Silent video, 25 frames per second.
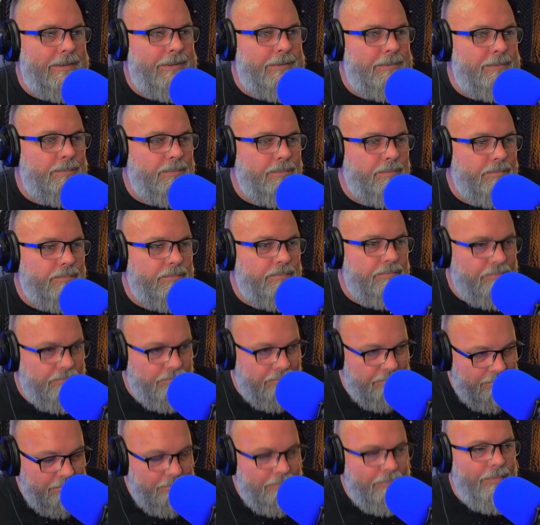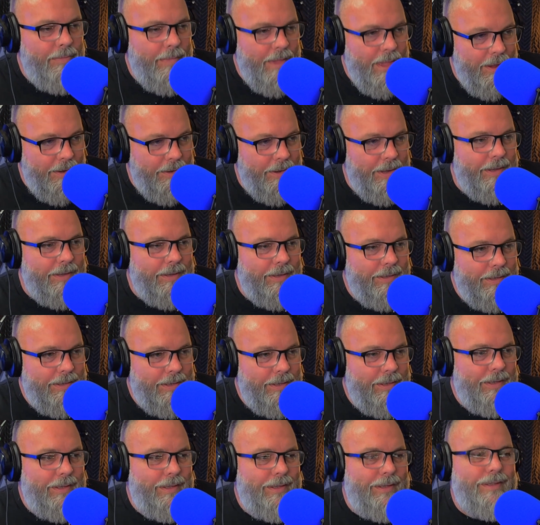Yes, I do. I do
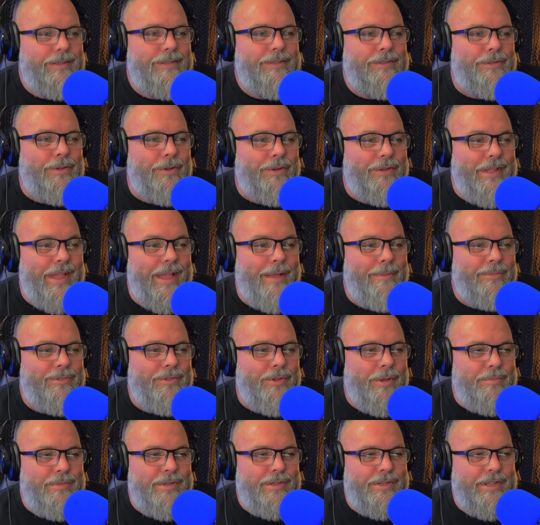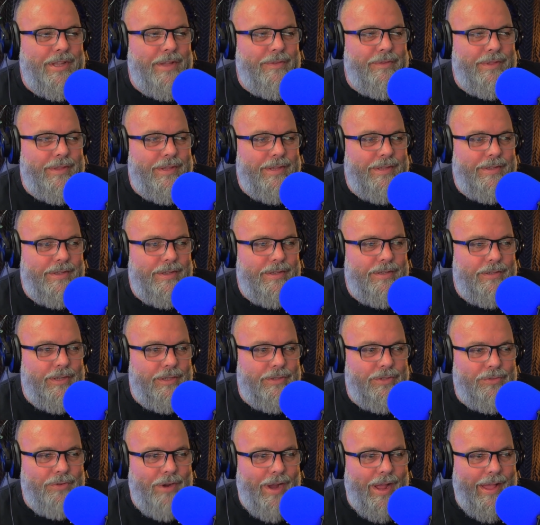remember. So So I'm just giving this a
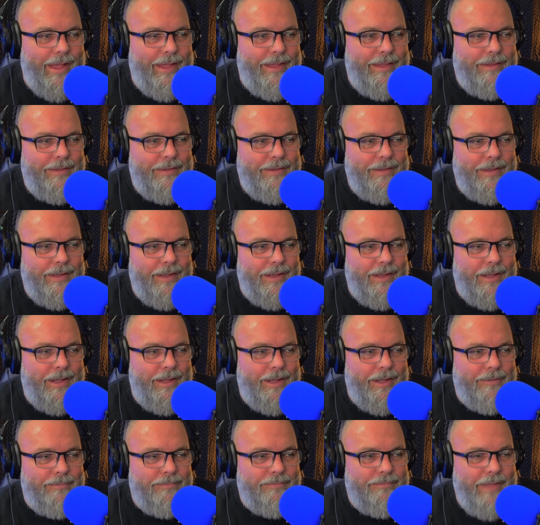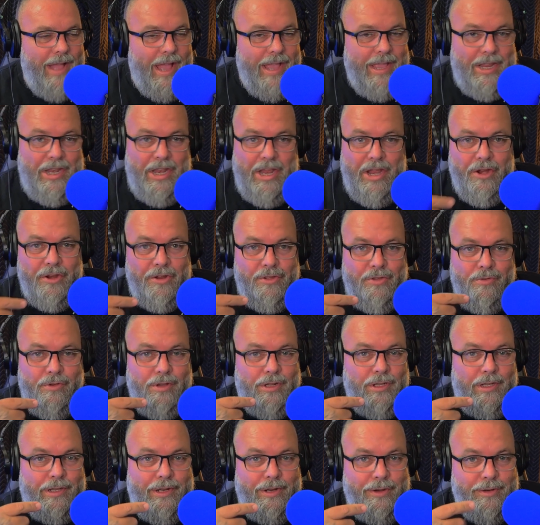try. I can hear you
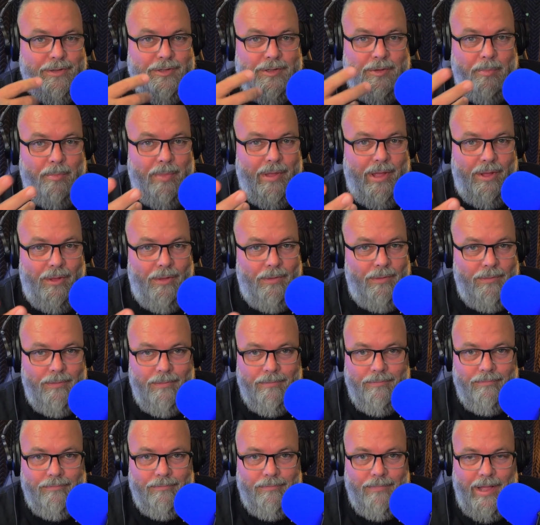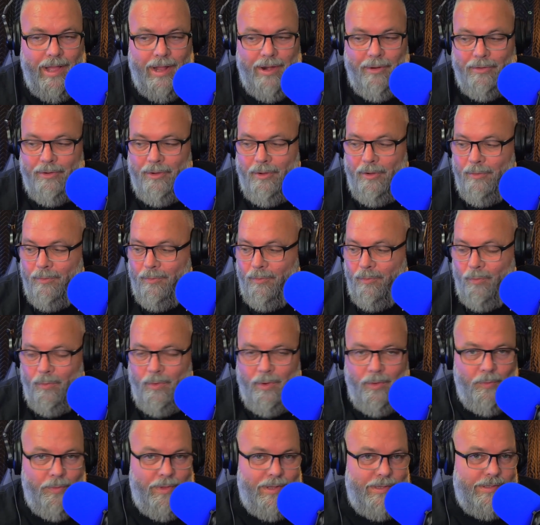clear as a bell. I don't know
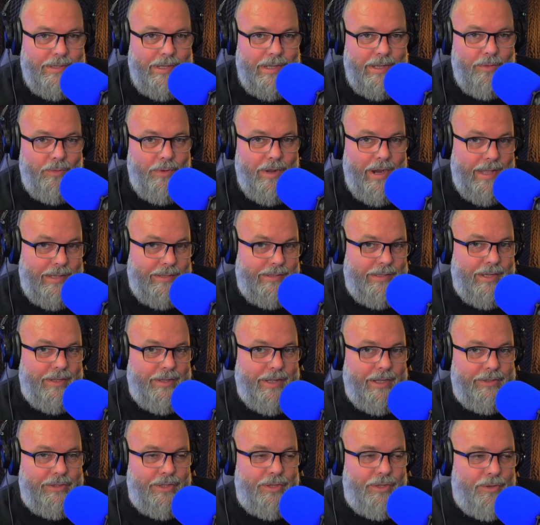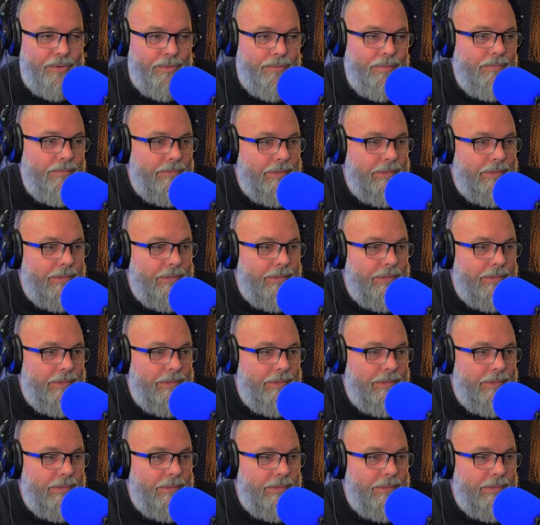what I sound like to you.